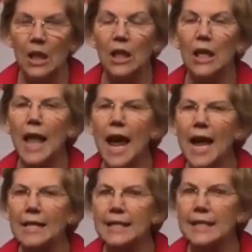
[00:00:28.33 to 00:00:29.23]

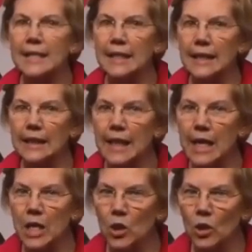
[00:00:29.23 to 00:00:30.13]
Last
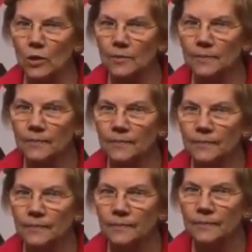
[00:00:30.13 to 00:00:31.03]
year,
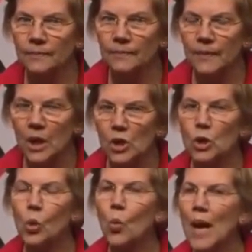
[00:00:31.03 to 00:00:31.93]

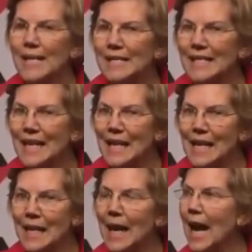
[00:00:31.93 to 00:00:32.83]

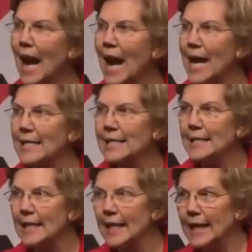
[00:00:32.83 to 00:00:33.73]

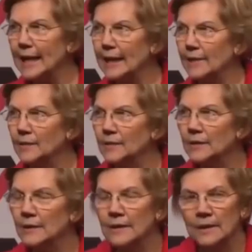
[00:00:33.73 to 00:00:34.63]
2018.
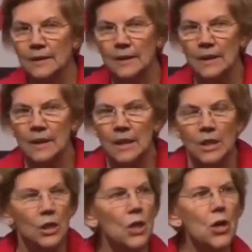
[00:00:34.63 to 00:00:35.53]

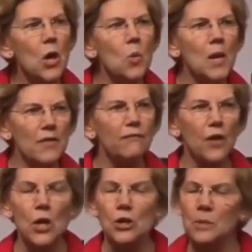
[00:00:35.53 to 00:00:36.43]
Do you know when the
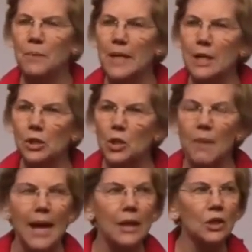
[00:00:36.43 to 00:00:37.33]
first bill to
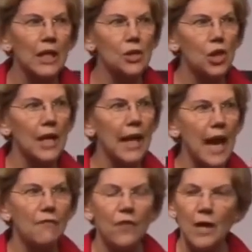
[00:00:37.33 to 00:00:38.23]
make lynching
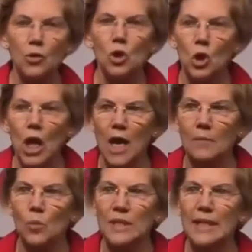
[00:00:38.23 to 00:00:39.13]
a federal
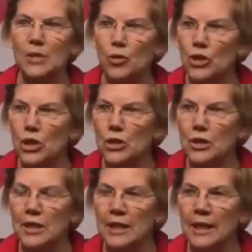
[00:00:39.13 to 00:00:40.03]
crime was
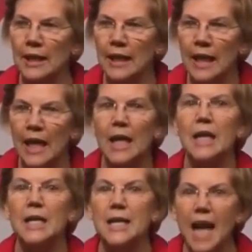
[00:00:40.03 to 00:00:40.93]
introduced?
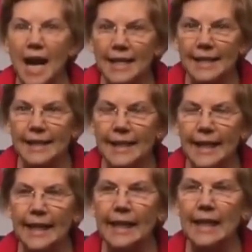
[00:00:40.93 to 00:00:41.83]

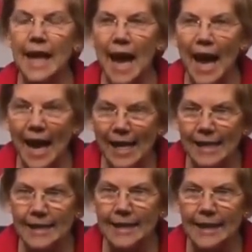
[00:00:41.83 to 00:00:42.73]

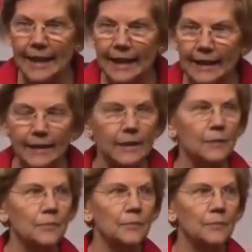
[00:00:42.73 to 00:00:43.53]
1918.